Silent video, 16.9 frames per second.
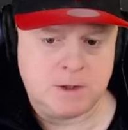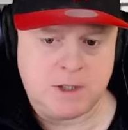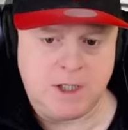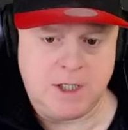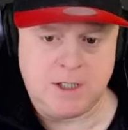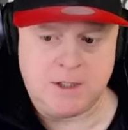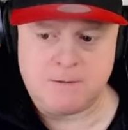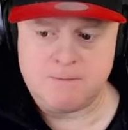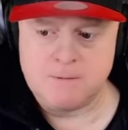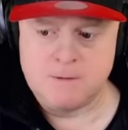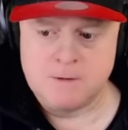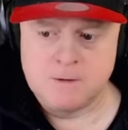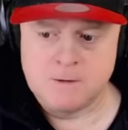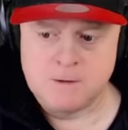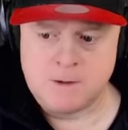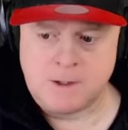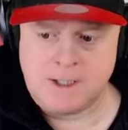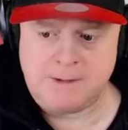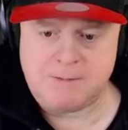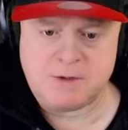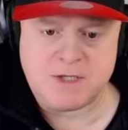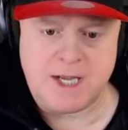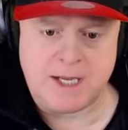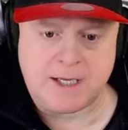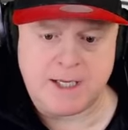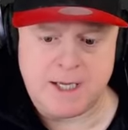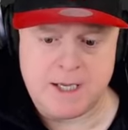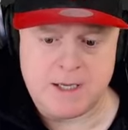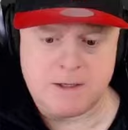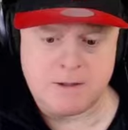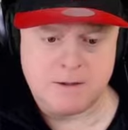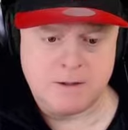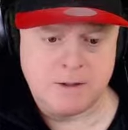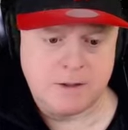We're good. Keep
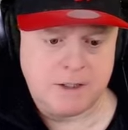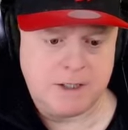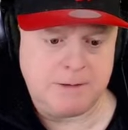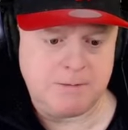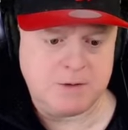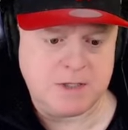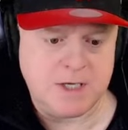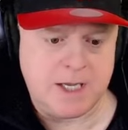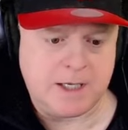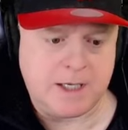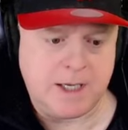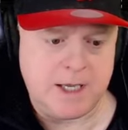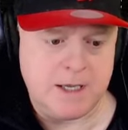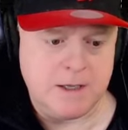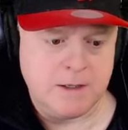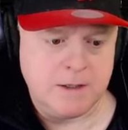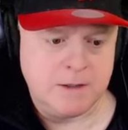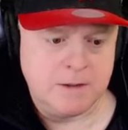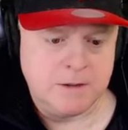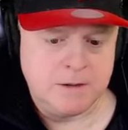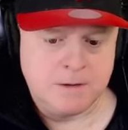checking. Keep checking.